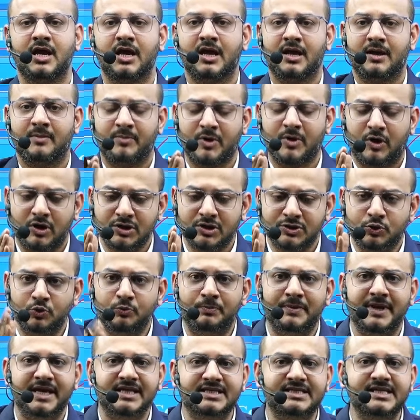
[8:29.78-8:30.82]
because
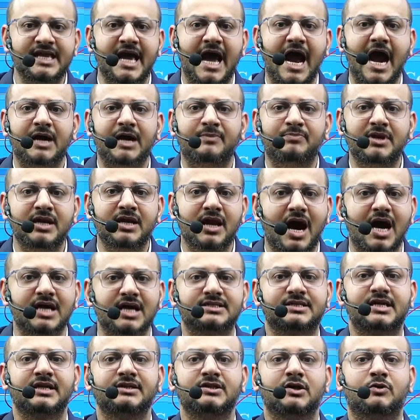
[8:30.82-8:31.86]
UPSC had been
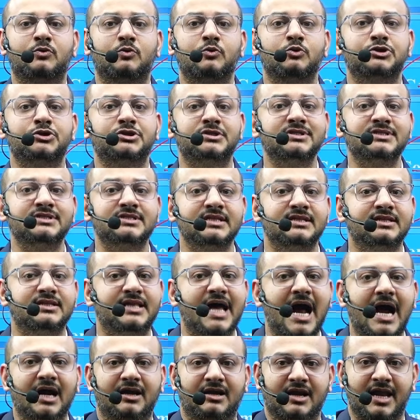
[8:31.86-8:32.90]
asking the questions in
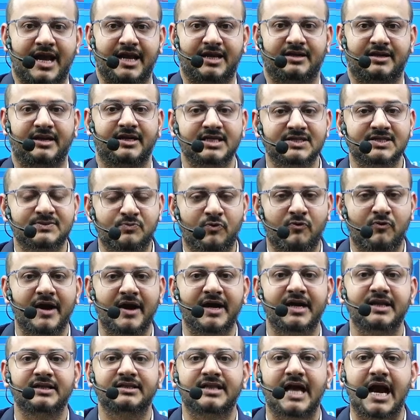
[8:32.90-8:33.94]
that line. It is
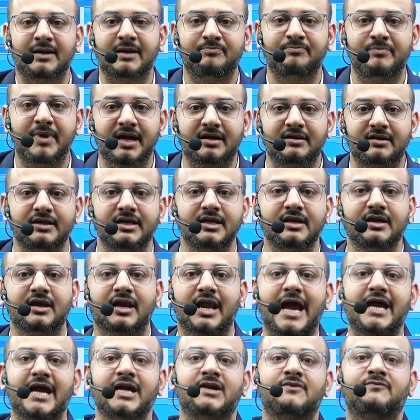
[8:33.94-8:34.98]
providing that beckoning
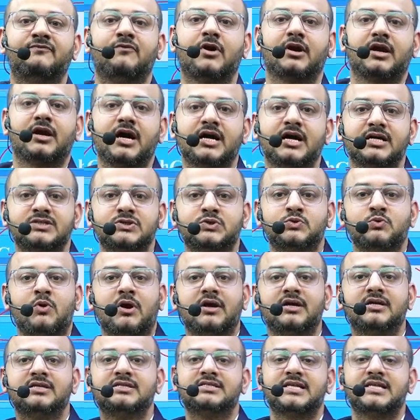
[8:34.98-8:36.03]
light for us to
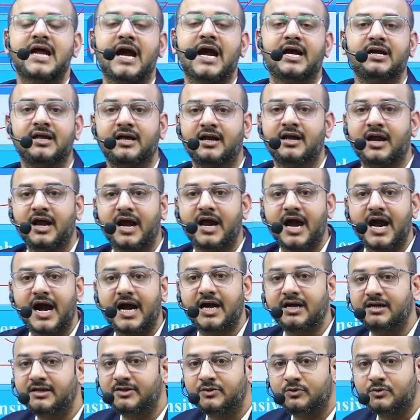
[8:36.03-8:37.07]
understand and,
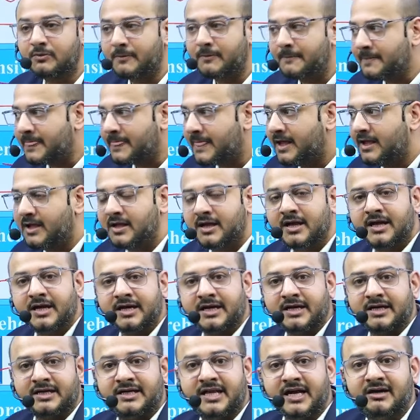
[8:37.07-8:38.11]
you know,
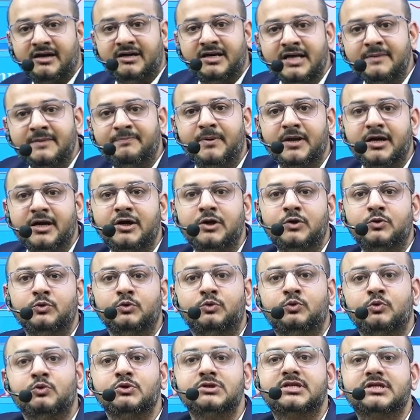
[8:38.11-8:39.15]
dig deeper into
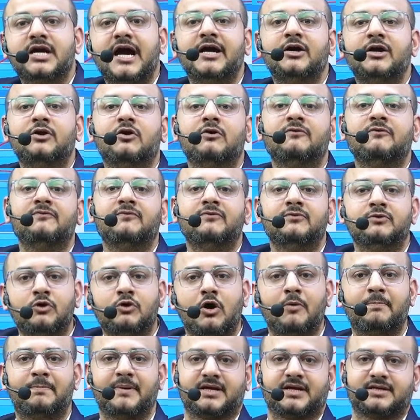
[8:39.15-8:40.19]
those kind of
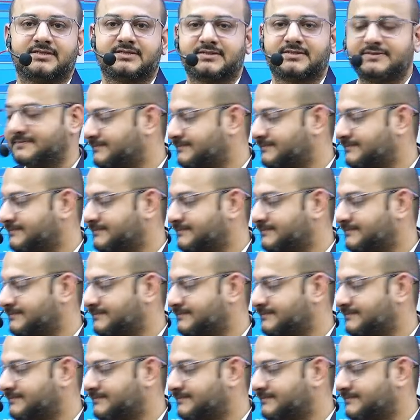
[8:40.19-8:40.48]
topics.